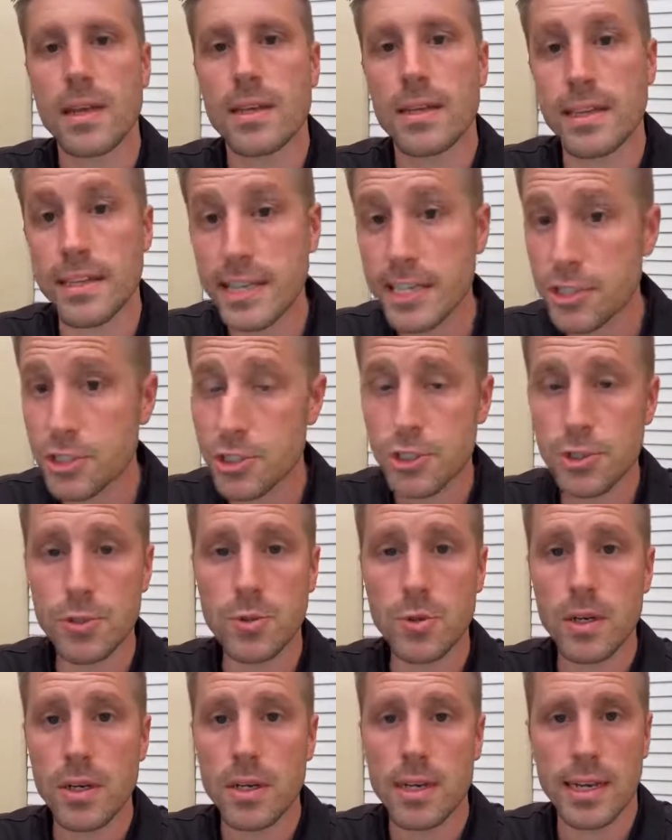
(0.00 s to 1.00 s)
get you
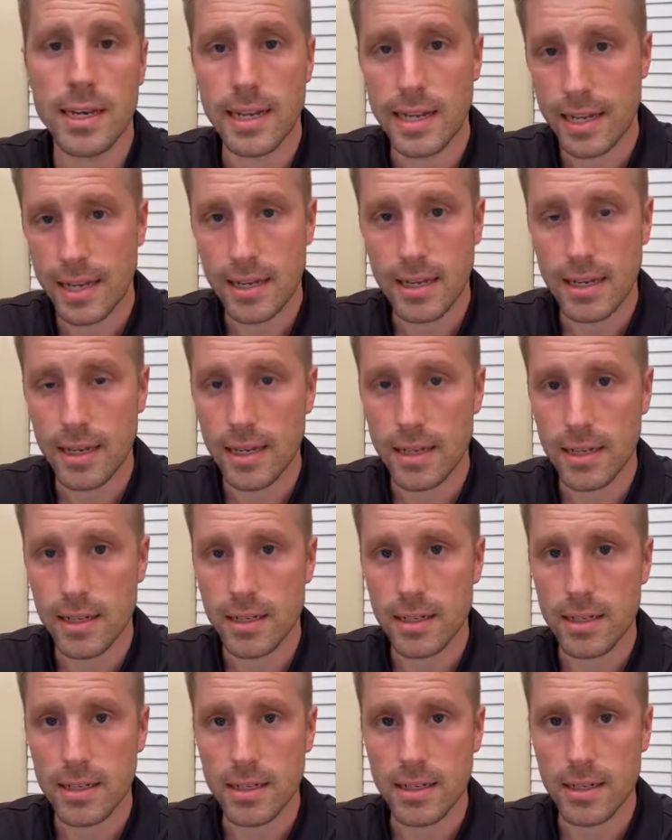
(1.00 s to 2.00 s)
an
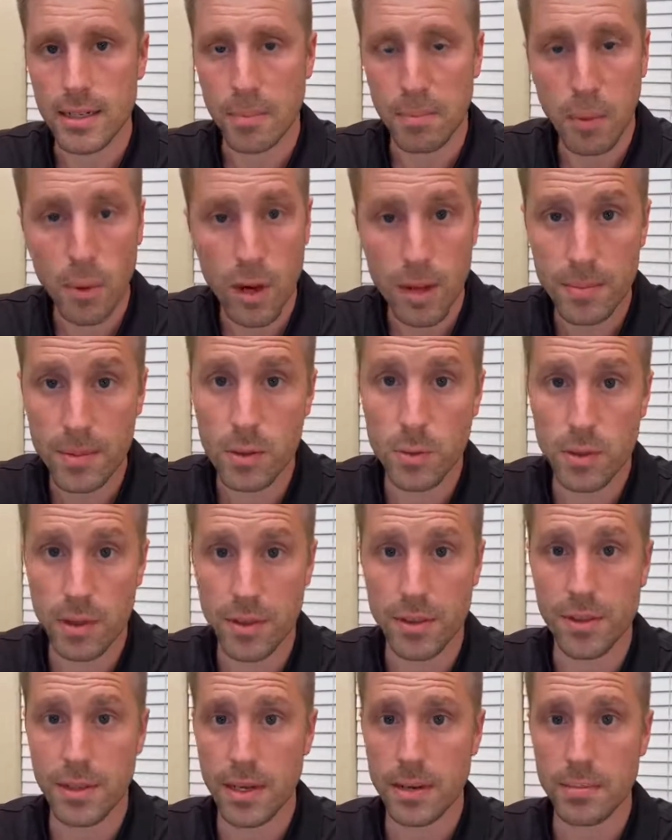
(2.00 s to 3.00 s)
appointment with
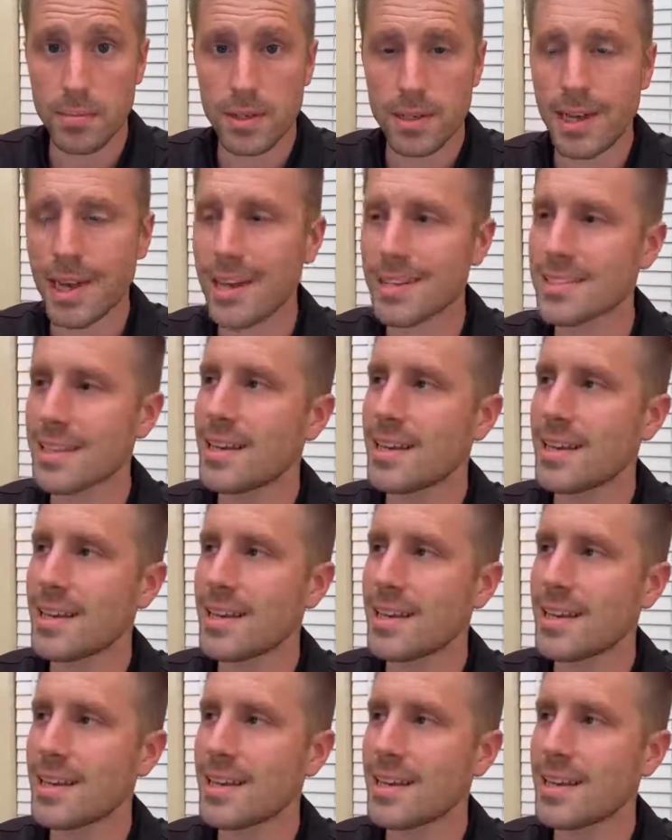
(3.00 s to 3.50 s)
them. Guys,